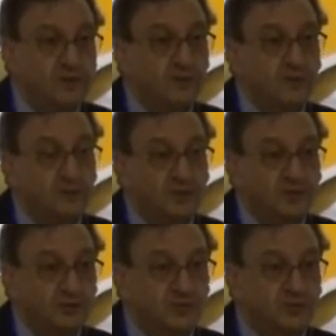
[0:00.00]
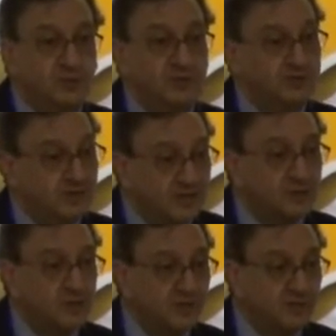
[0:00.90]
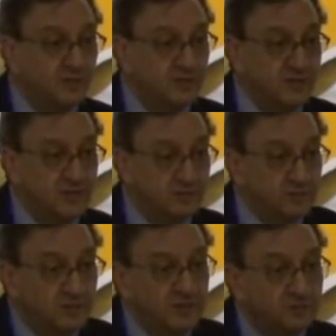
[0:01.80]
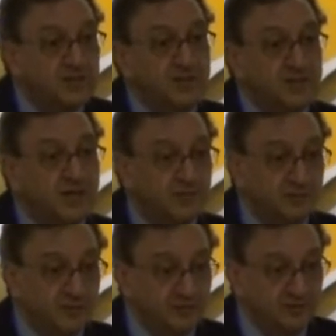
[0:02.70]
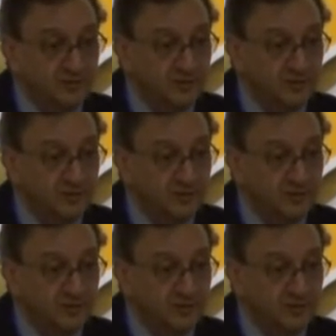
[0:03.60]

or patients with transplant, for example, pre-engraftment.